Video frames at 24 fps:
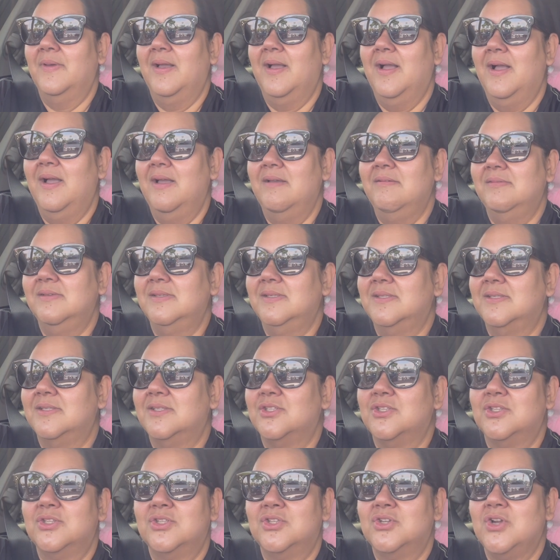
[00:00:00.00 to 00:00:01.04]
I was
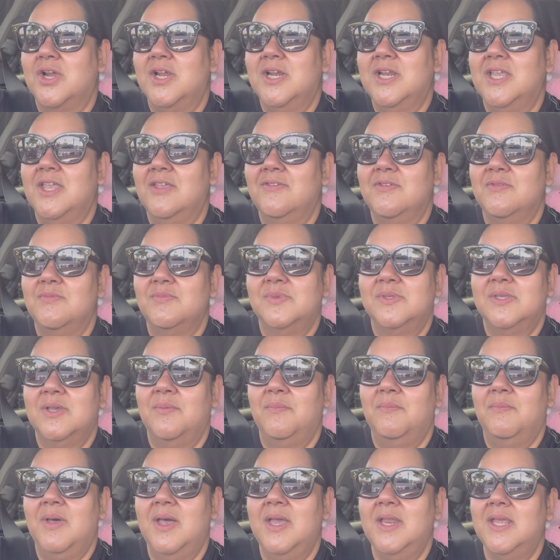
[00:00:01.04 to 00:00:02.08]
trying to give him
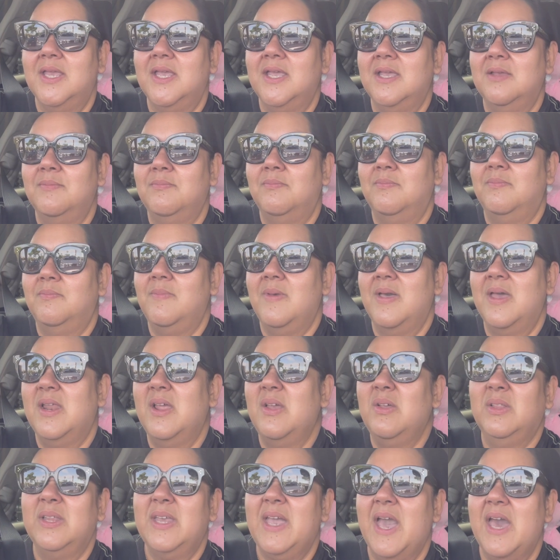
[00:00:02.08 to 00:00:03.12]
some money and I
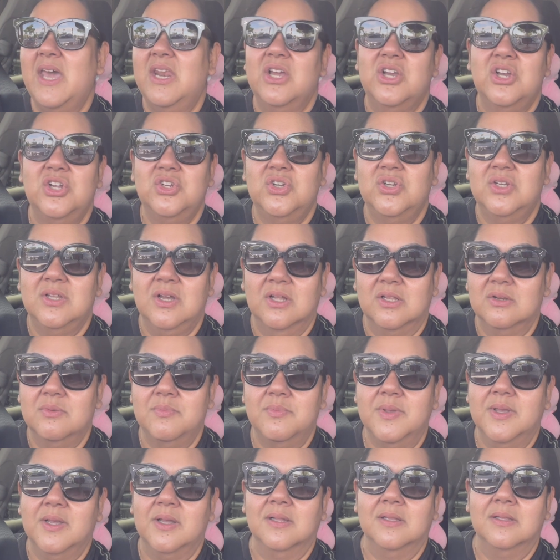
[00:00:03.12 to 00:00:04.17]
only had a hundred dollar
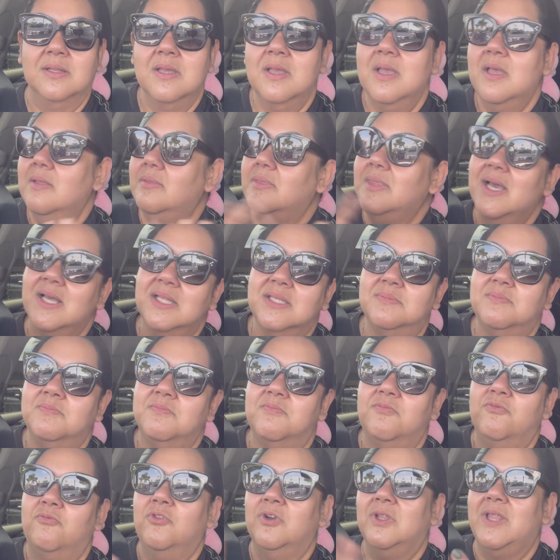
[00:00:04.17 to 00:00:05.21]
bill. That's
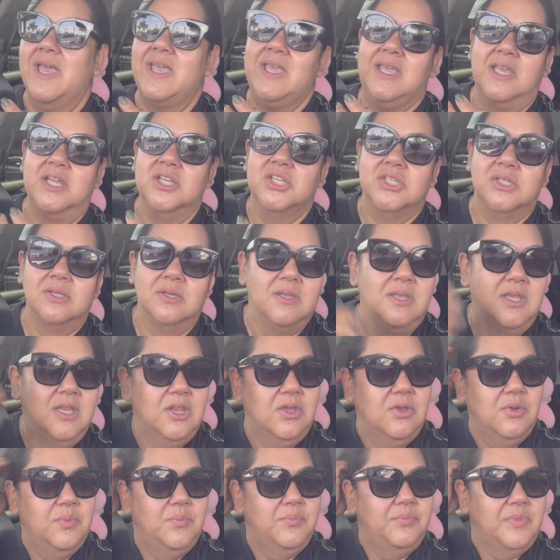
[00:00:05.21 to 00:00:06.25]
for like, you
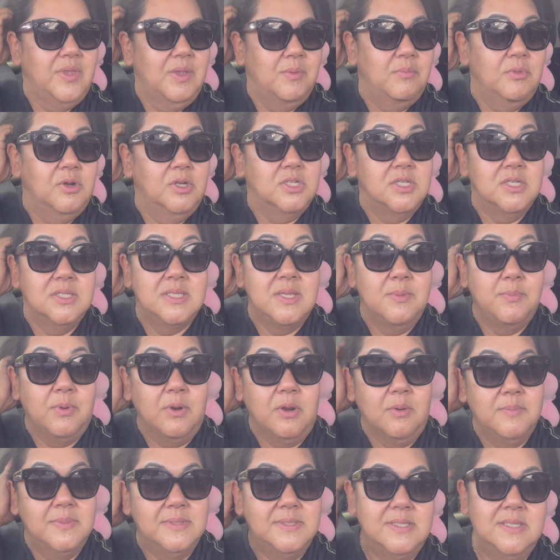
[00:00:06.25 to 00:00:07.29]
know, emergency
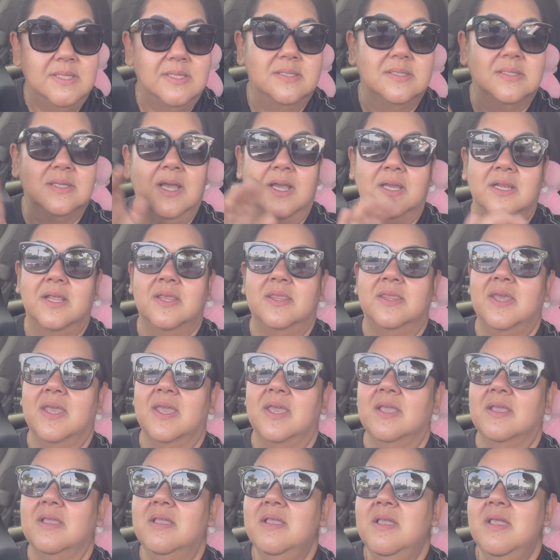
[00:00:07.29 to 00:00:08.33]
purposes kind of
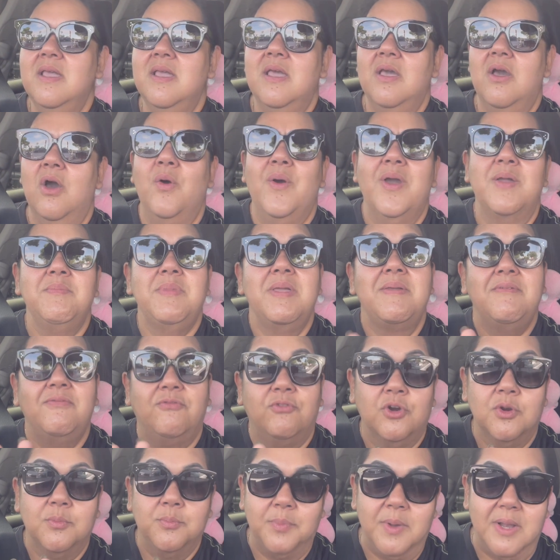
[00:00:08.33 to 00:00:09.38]
thing. Oh, I mean,
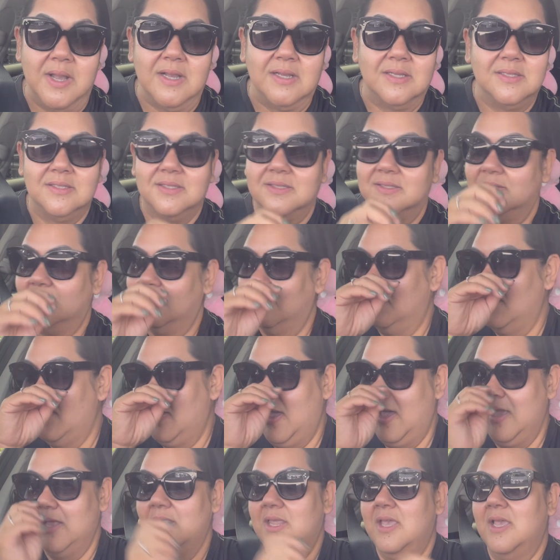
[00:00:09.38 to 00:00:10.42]
four bucks.
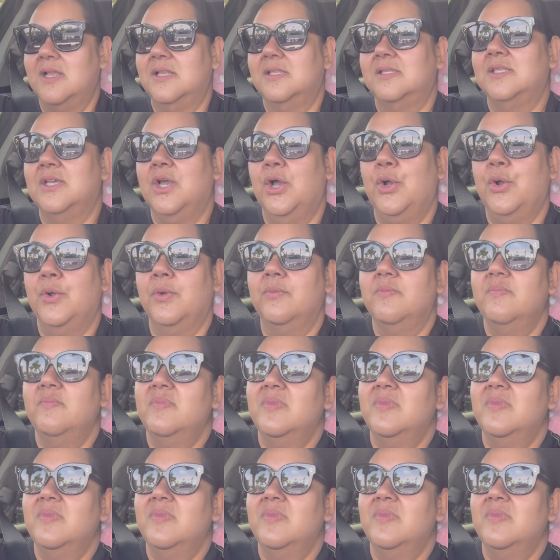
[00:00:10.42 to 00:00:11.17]
And then so